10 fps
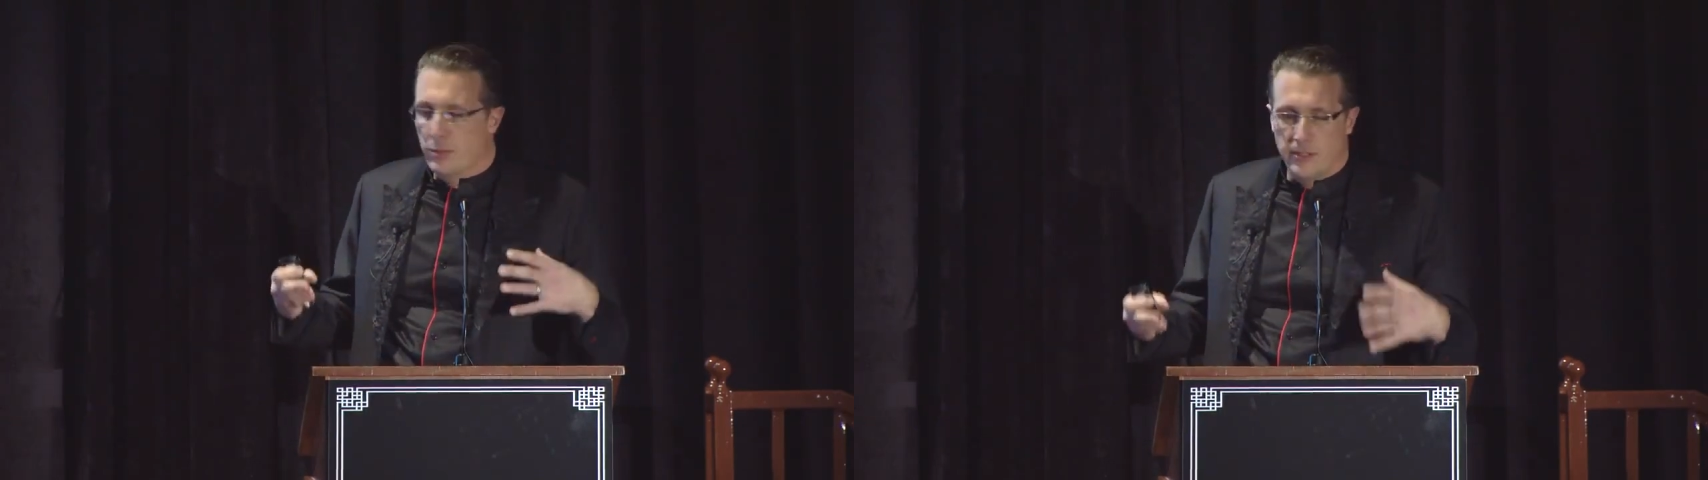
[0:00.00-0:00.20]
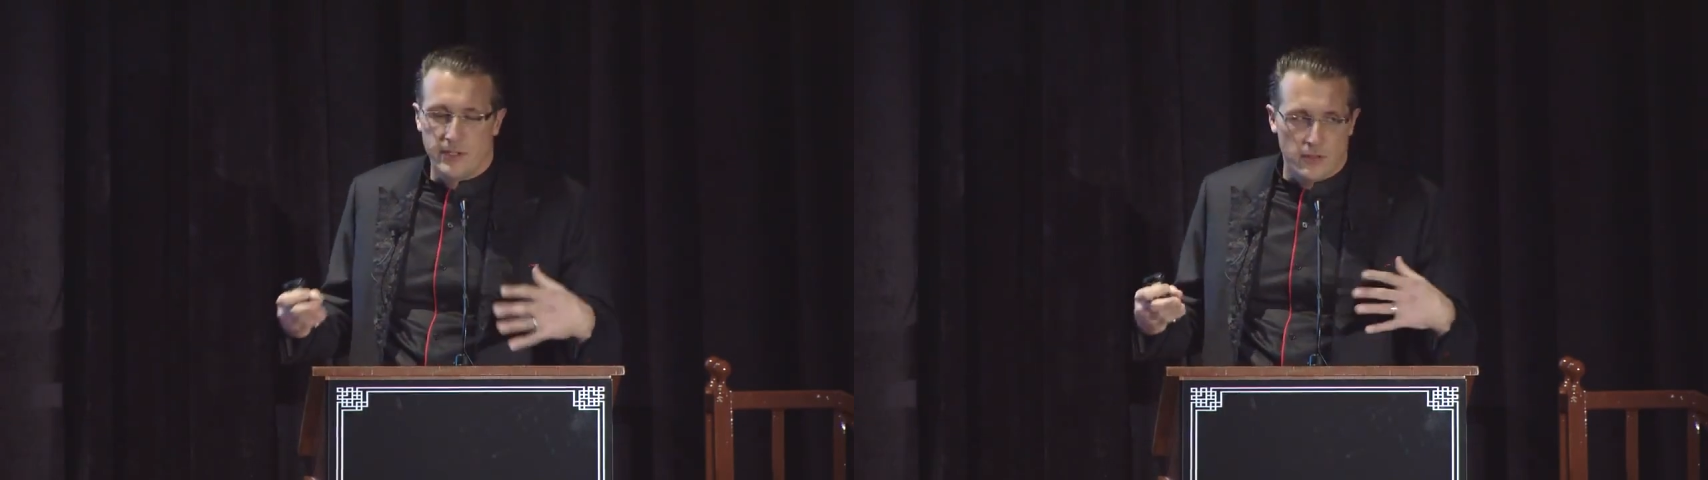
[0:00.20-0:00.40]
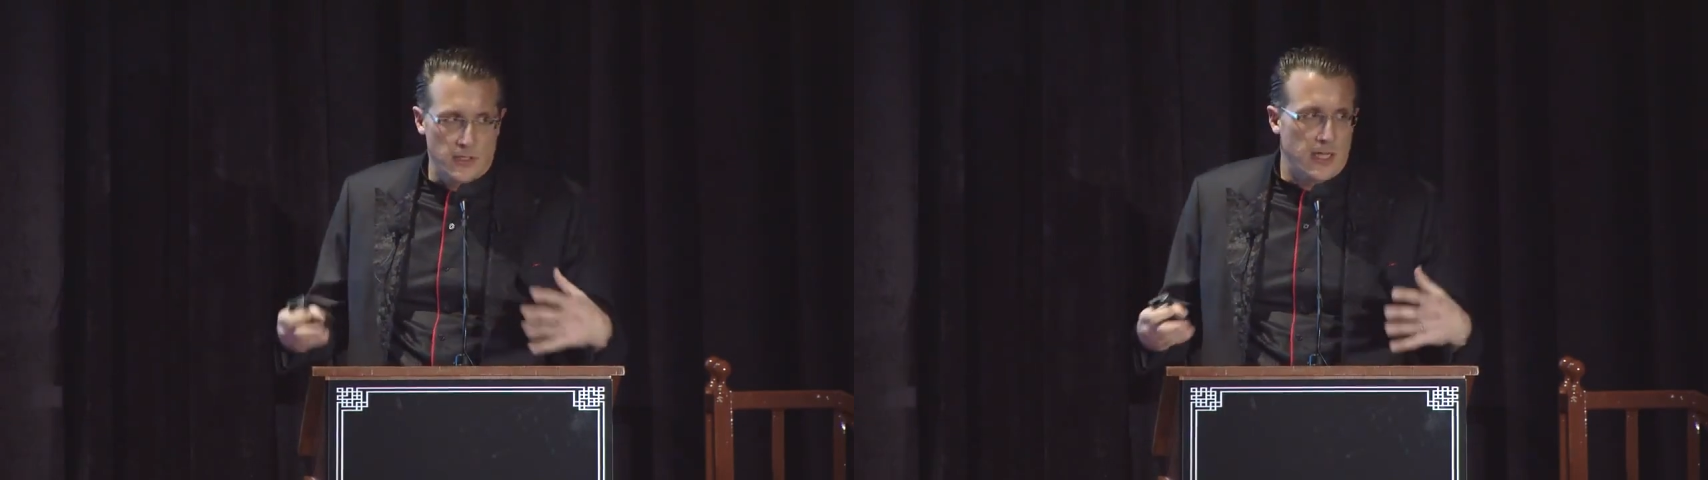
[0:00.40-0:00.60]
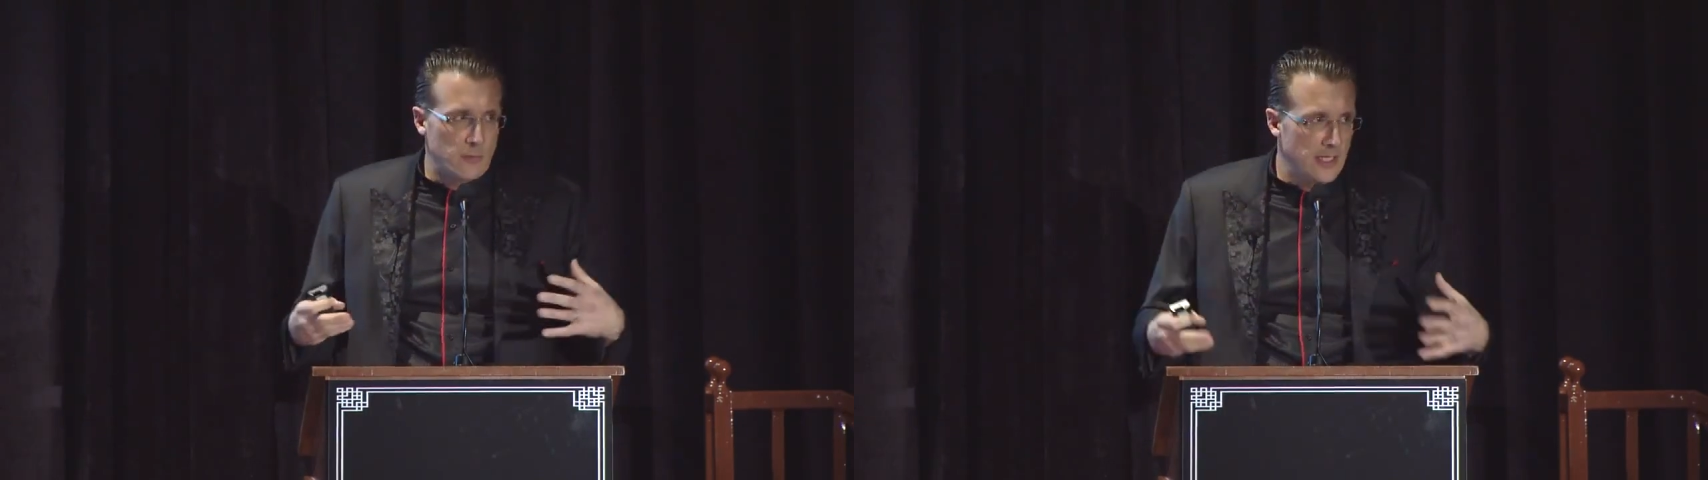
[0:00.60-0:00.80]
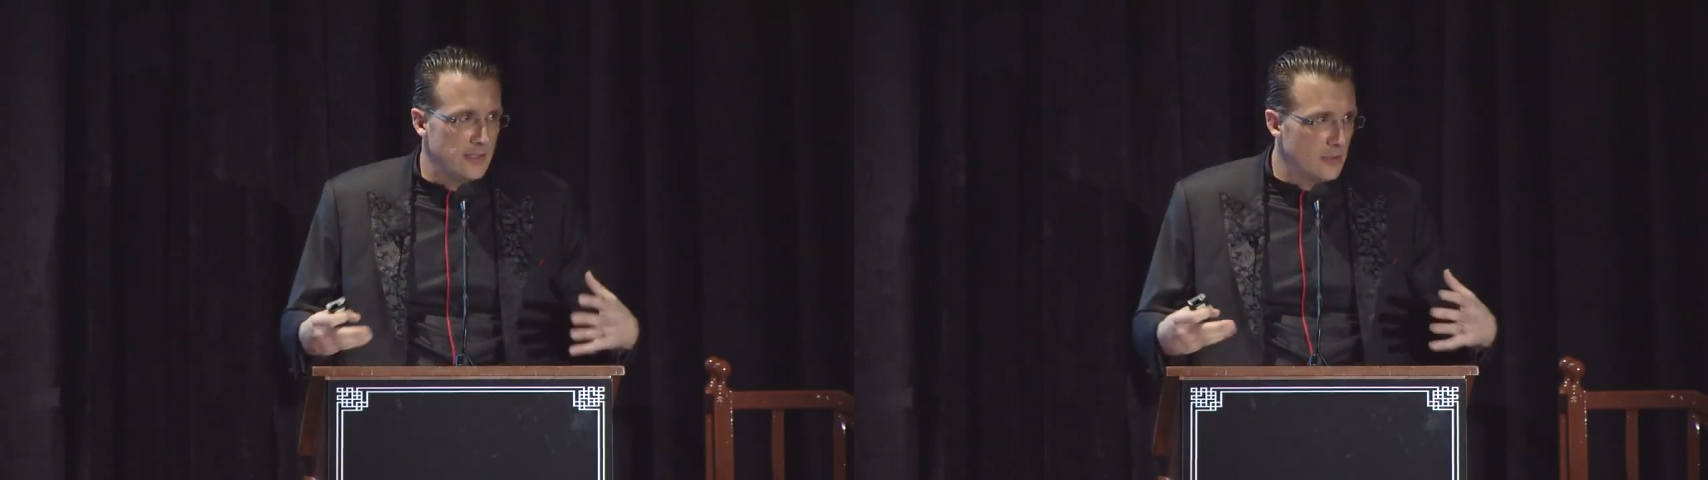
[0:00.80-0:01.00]
please do not
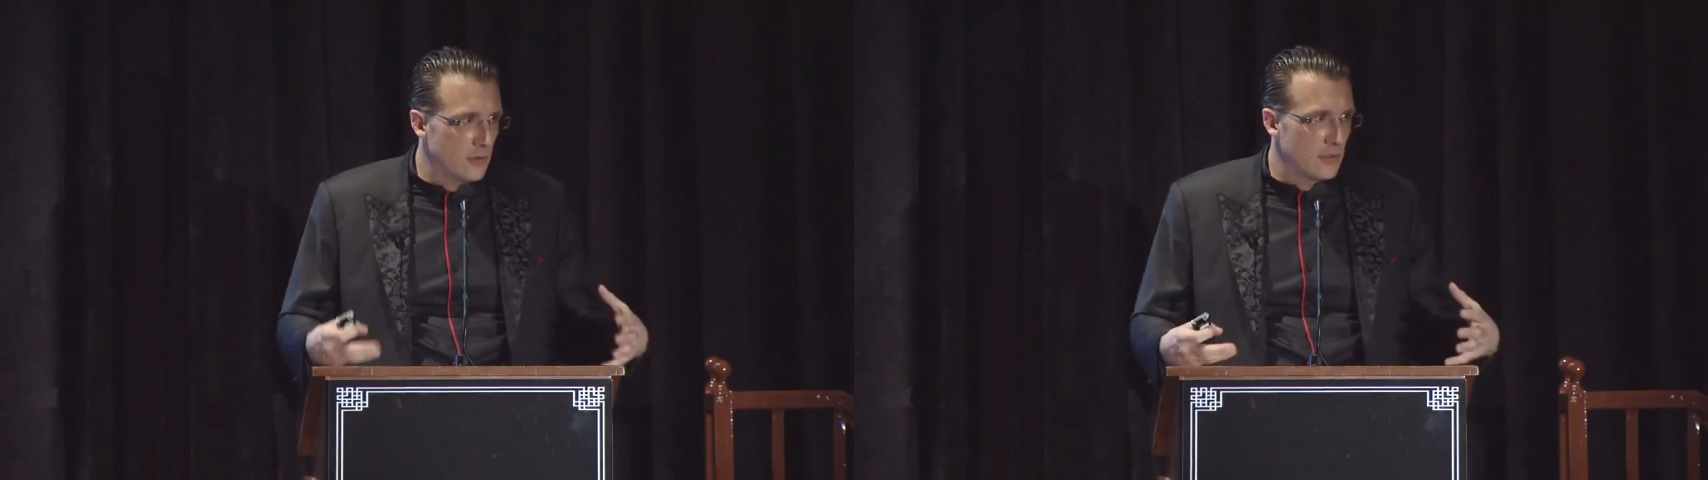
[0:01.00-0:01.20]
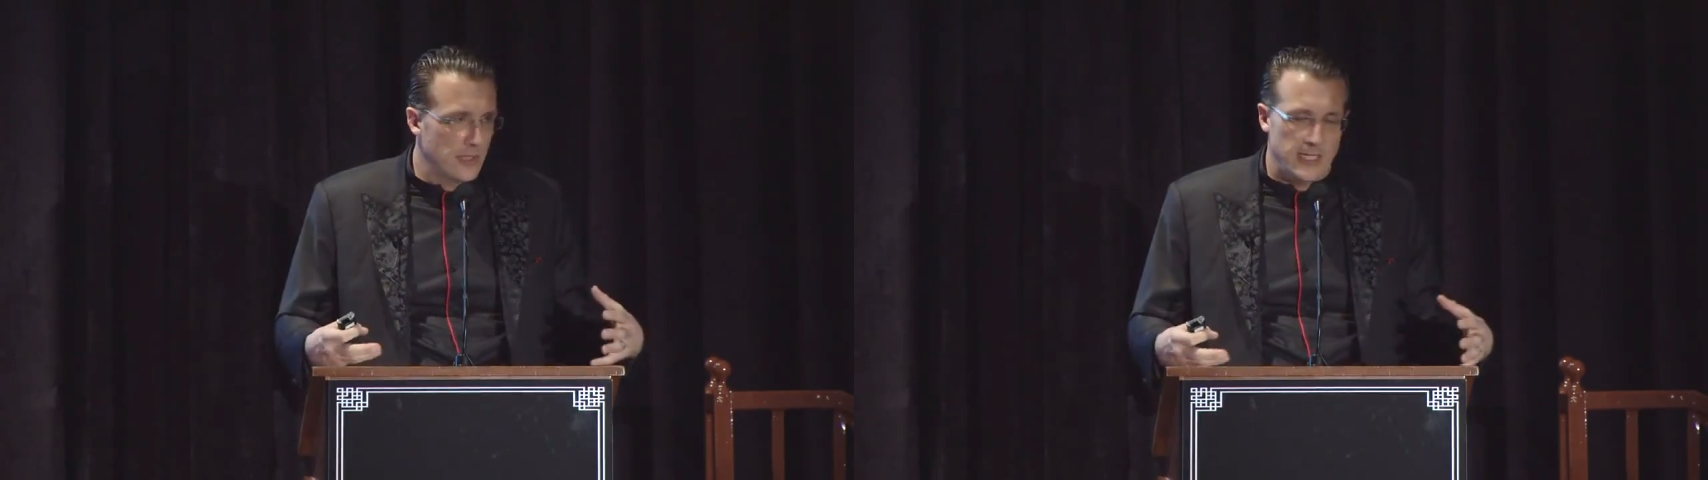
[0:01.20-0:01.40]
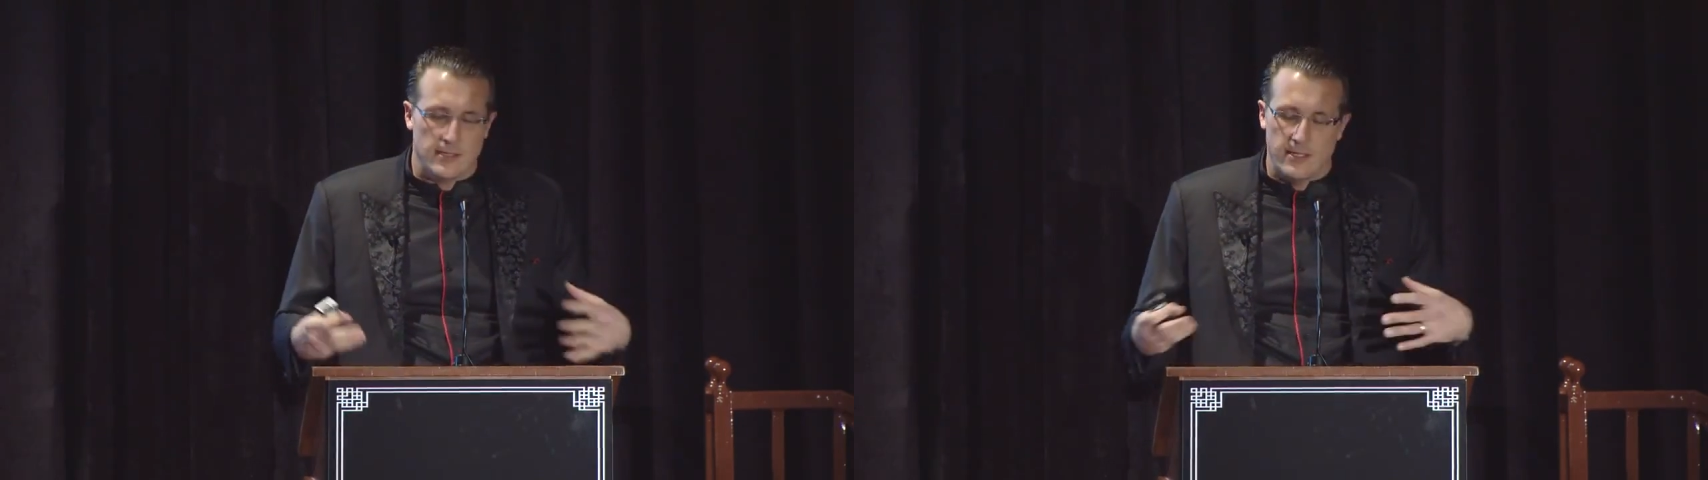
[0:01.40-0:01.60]
raise interest rates.